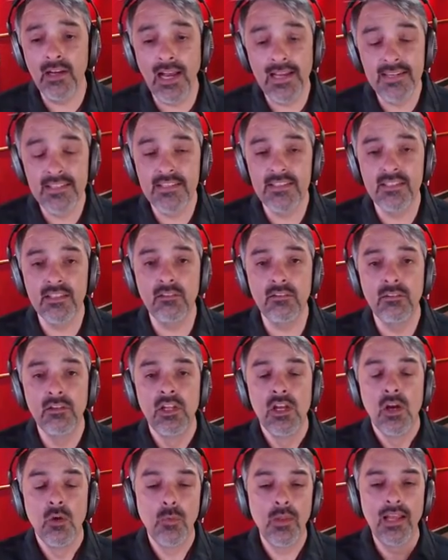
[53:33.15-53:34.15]
I still,
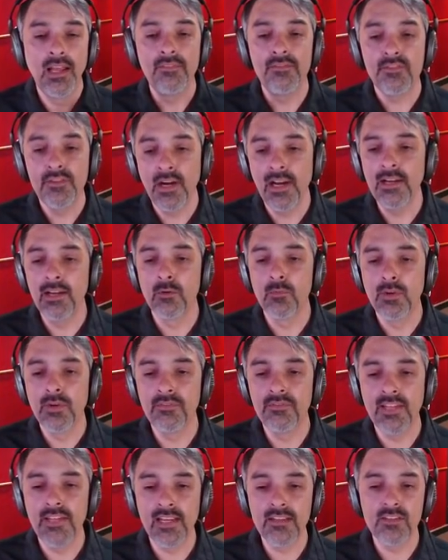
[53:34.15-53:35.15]
well, I've tried a
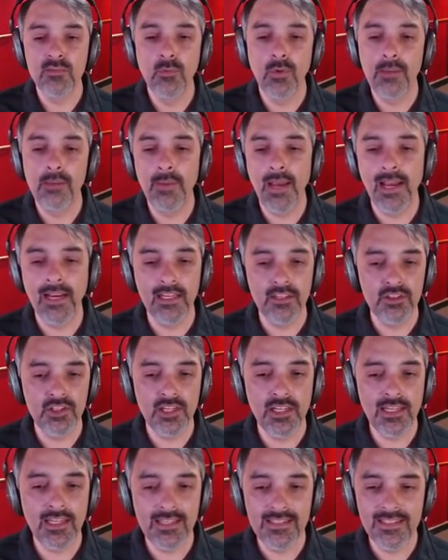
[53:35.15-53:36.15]
Rift S way back at
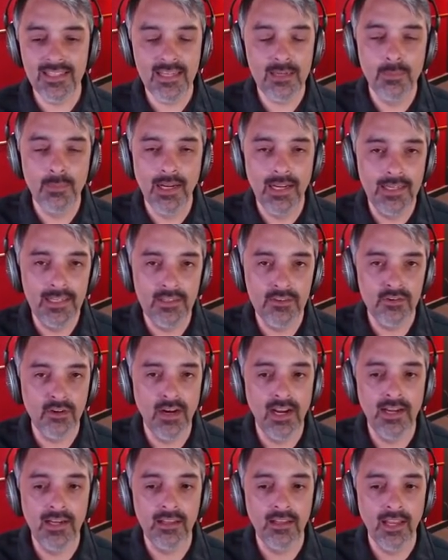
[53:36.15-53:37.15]
G D C, but I didn't
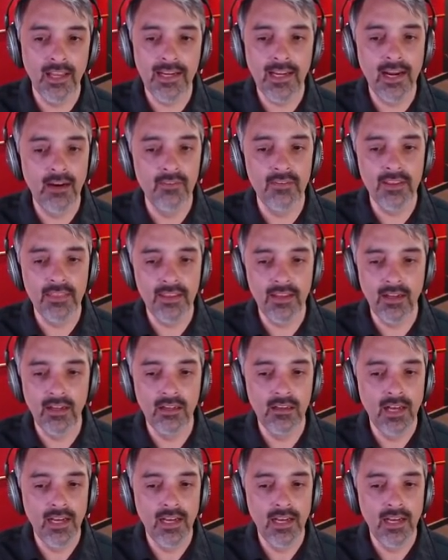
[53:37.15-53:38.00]
try like everything.